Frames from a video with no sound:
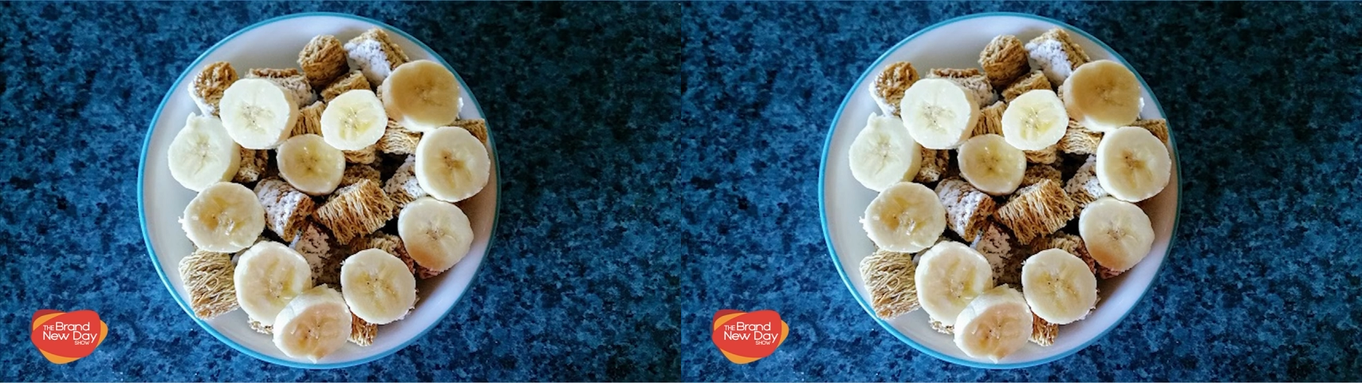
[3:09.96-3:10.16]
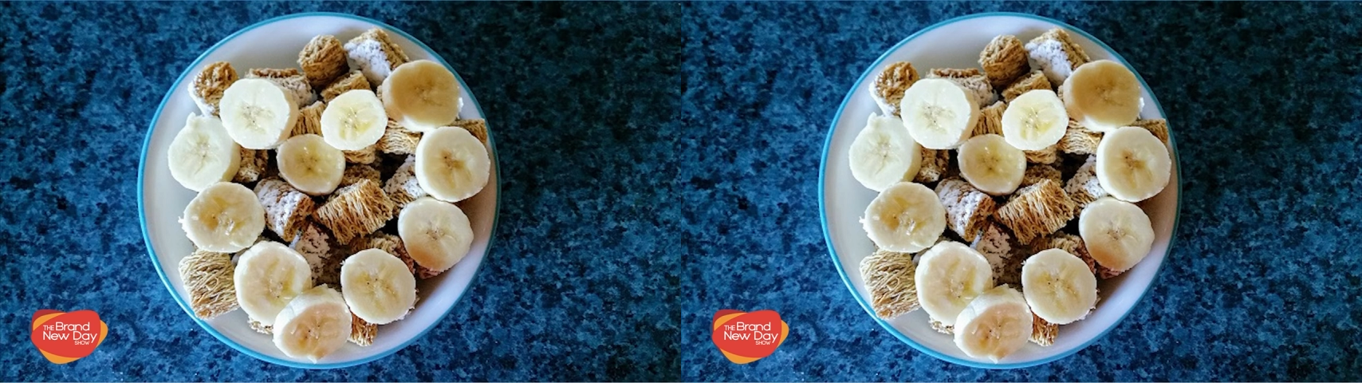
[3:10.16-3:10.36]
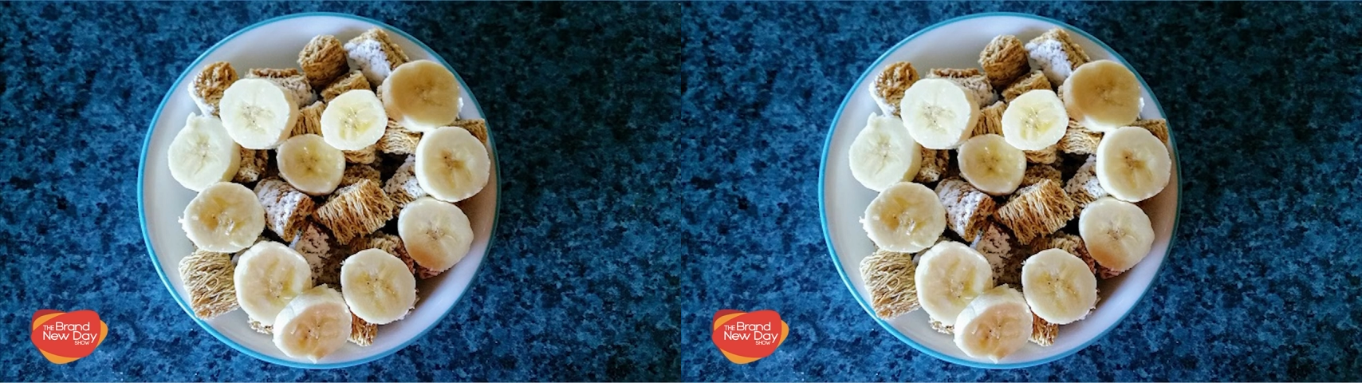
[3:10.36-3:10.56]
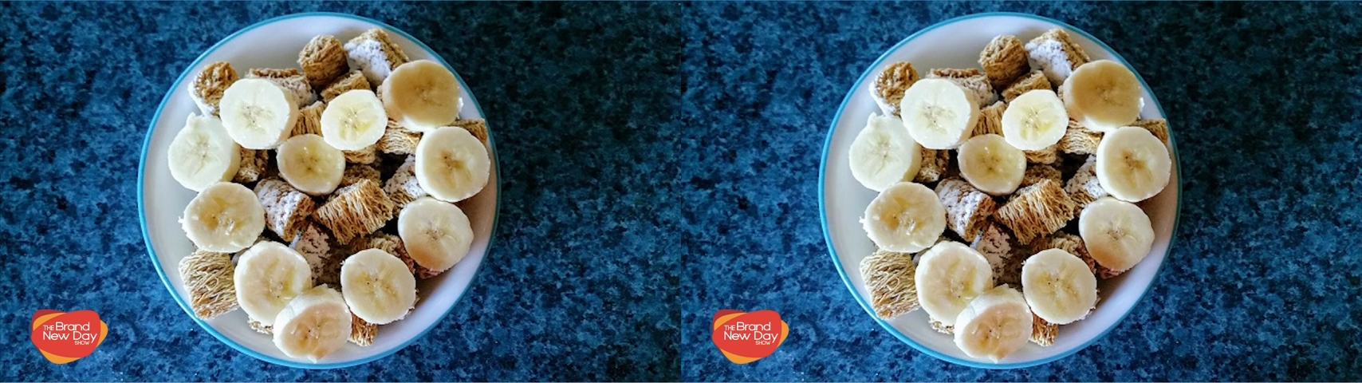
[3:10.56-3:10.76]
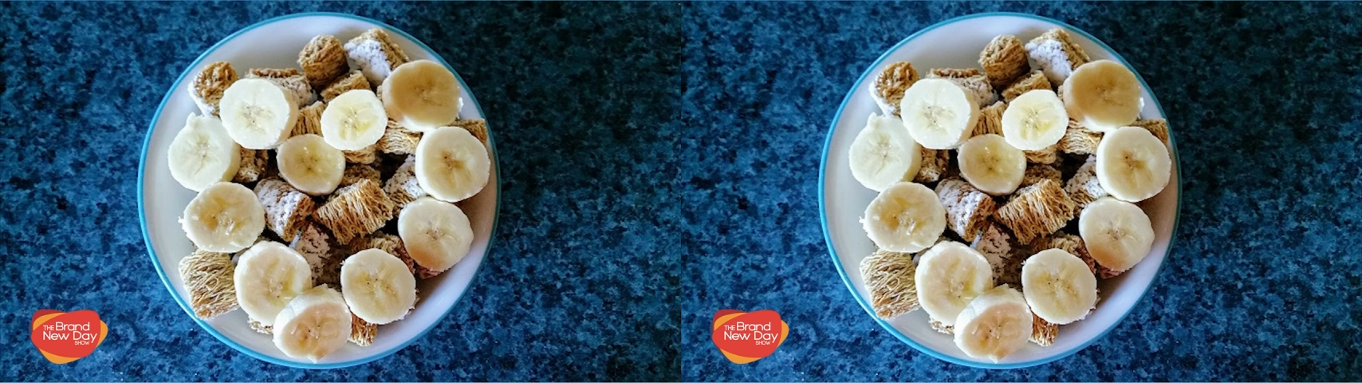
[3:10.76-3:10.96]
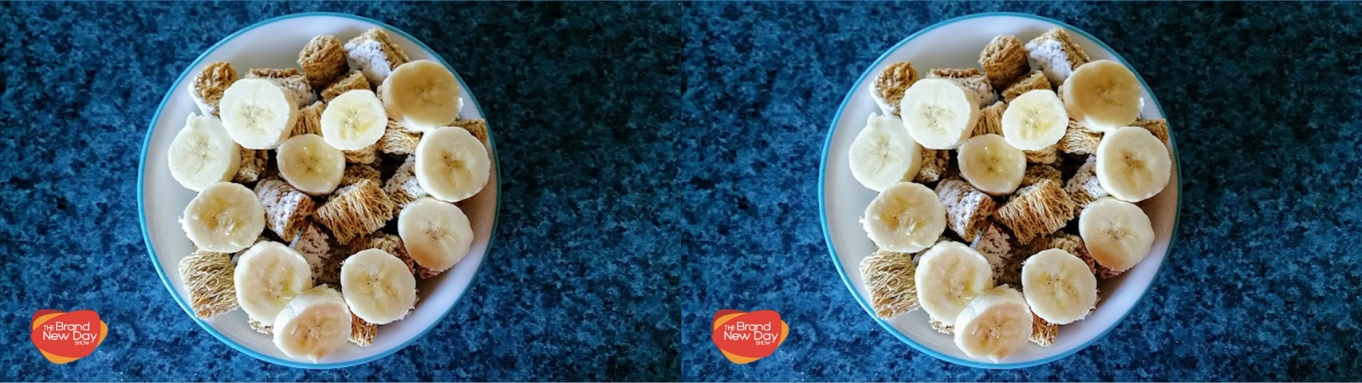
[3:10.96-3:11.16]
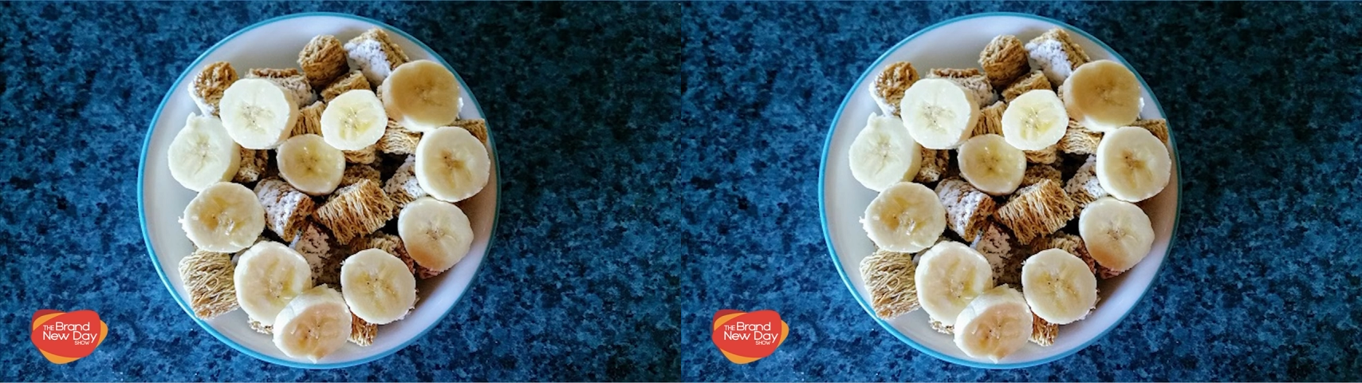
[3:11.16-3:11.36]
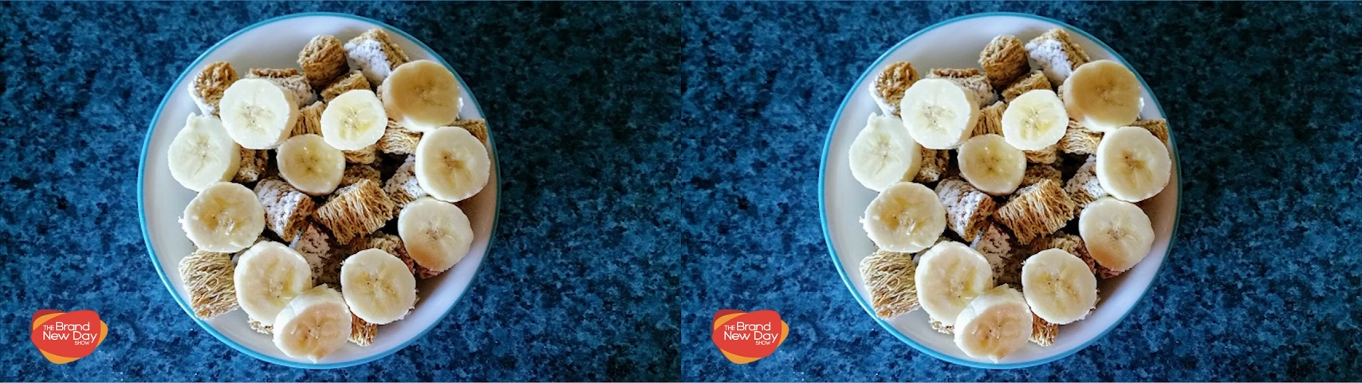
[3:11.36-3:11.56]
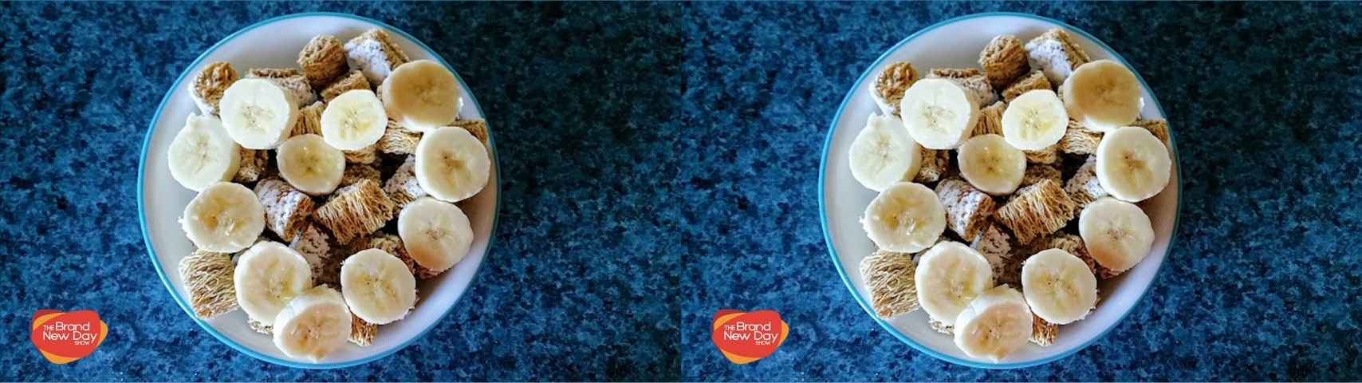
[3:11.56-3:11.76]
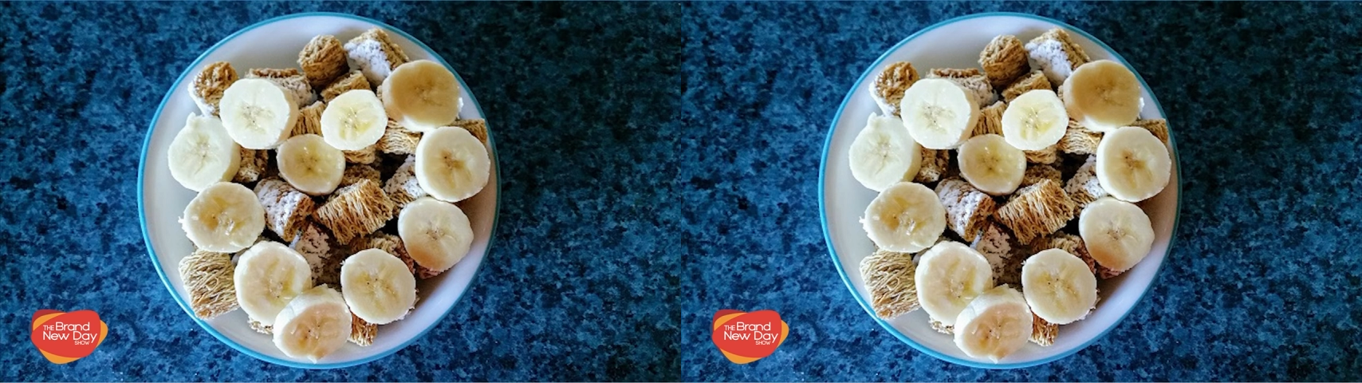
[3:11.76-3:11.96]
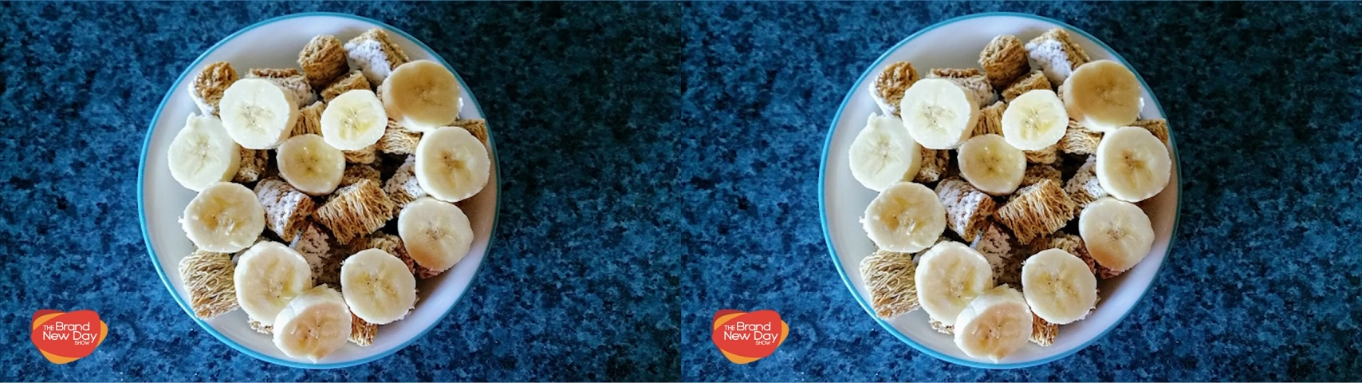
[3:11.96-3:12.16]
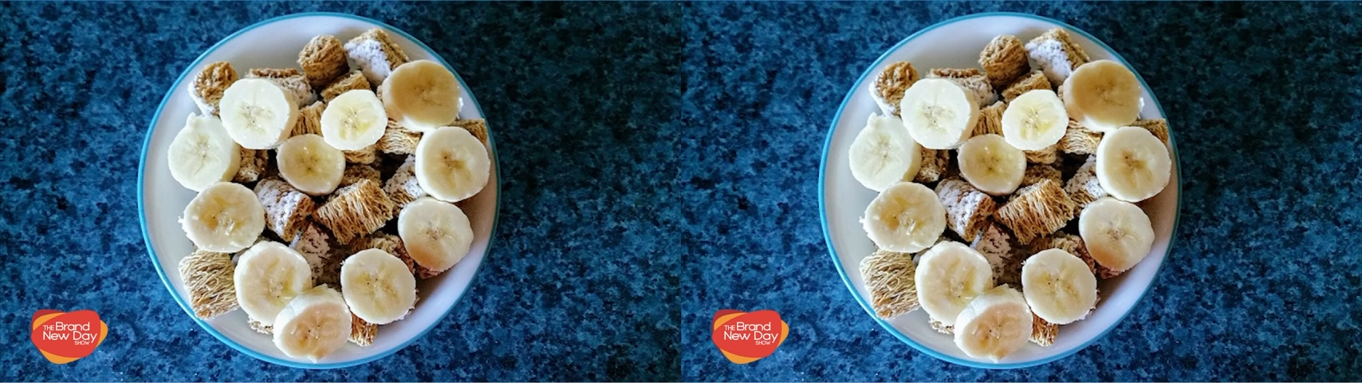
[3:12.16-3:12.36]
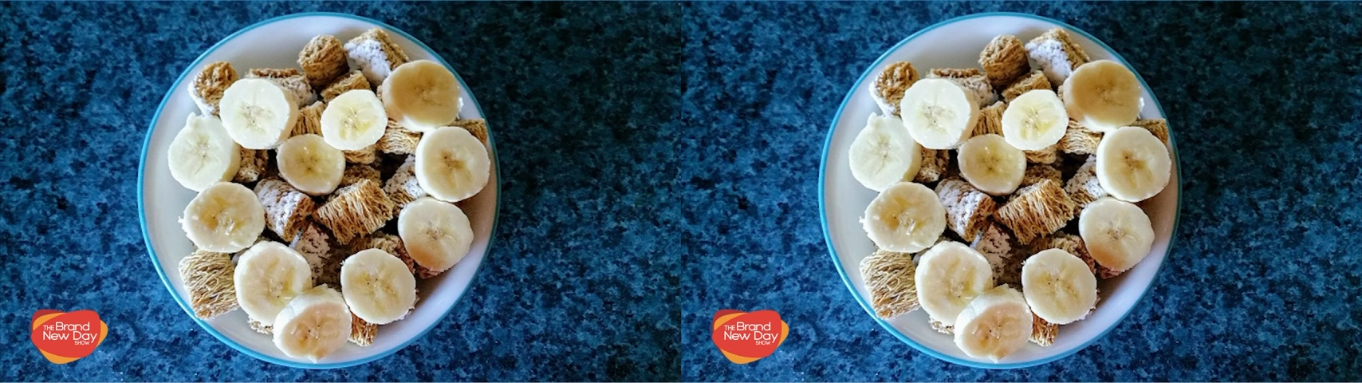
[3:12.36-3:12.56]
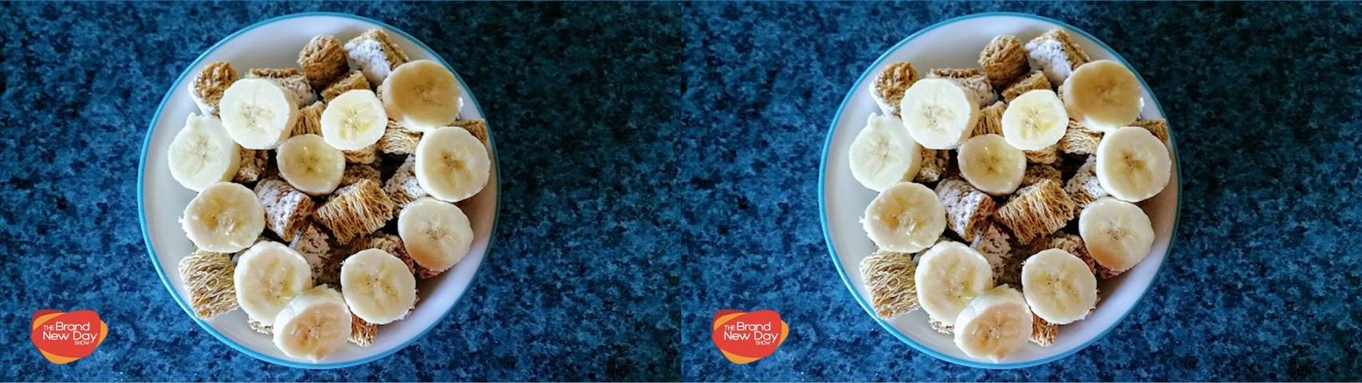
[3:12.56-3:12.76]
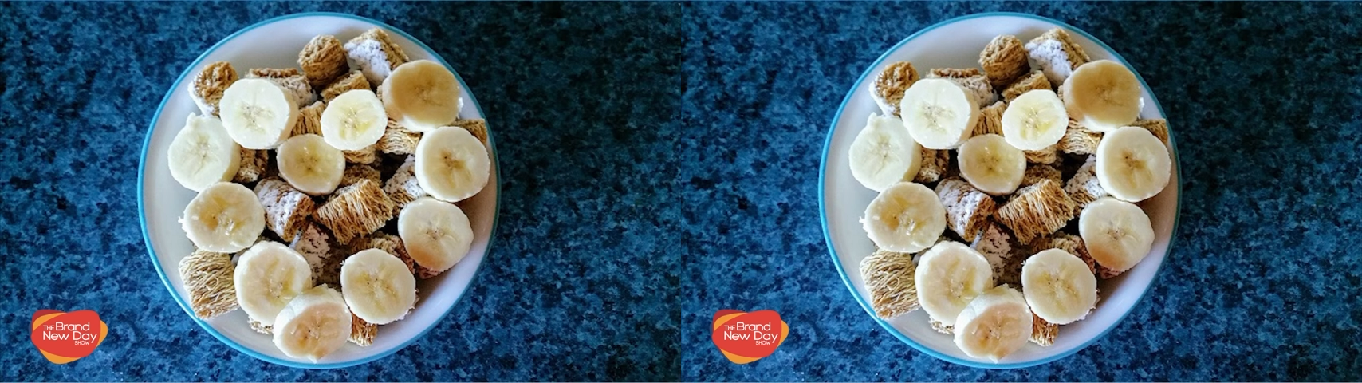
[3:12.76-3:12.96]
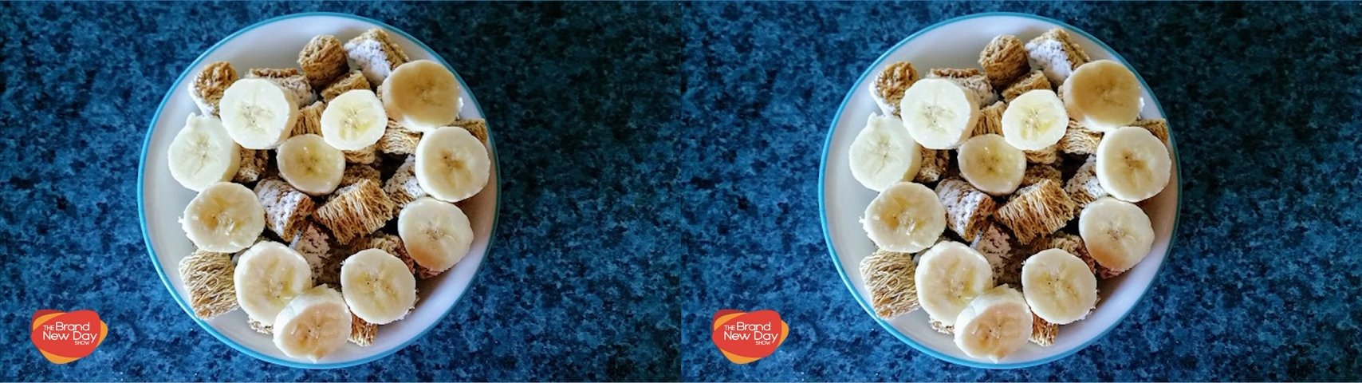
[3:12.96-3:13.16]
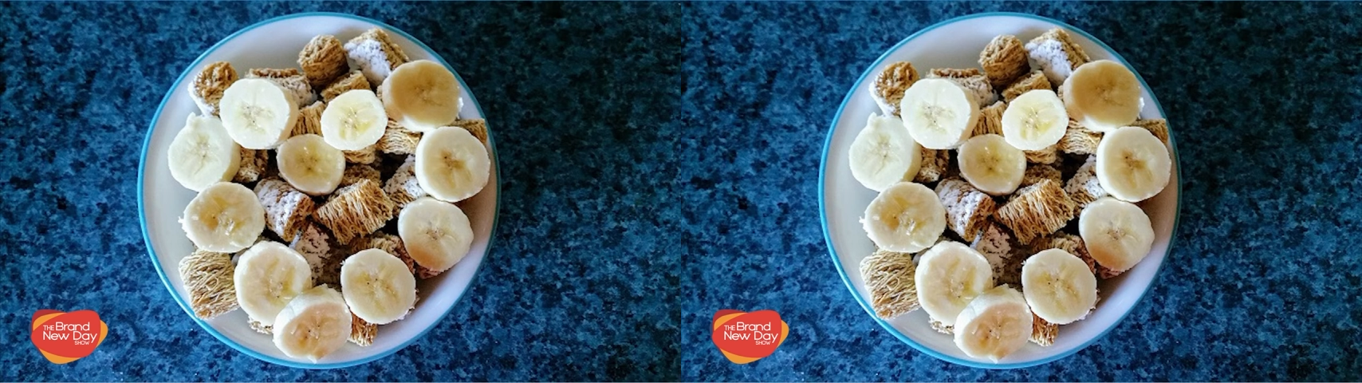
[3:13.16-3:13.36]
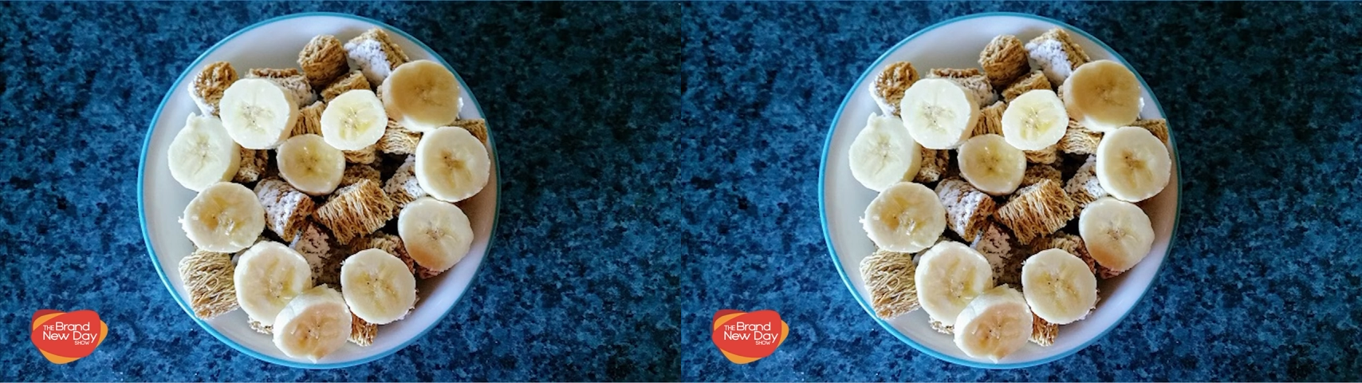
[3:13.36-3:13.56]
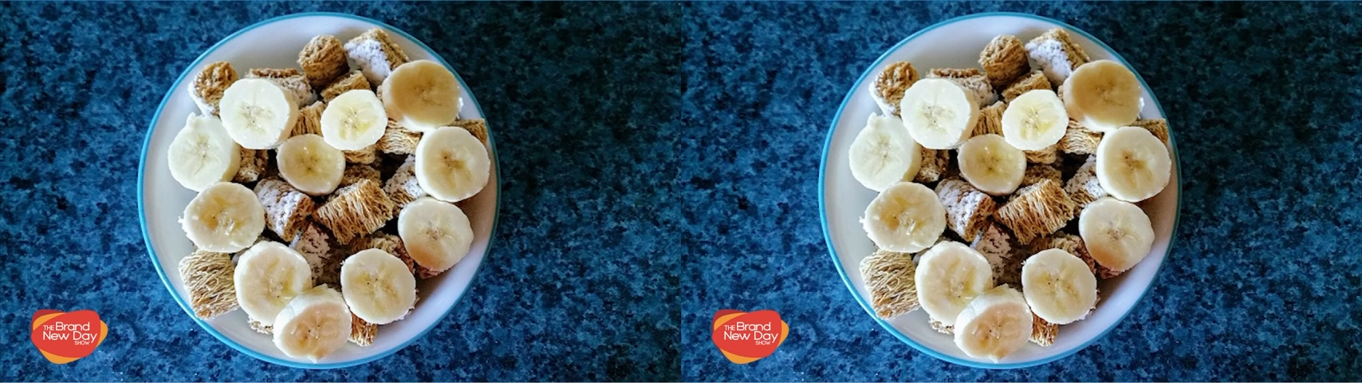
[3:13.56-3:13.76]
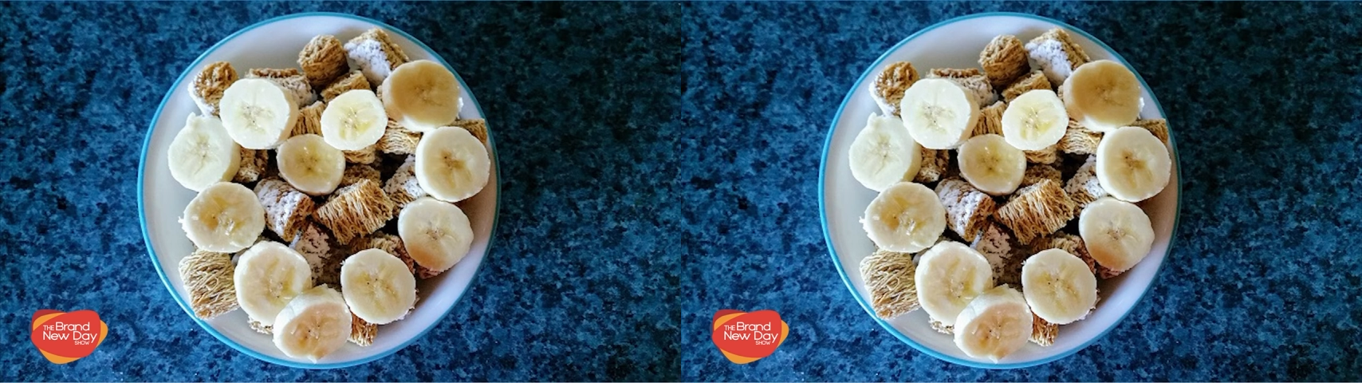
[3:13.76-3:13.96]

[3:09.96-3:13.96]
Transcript: No face is visible, so there are no lips to read.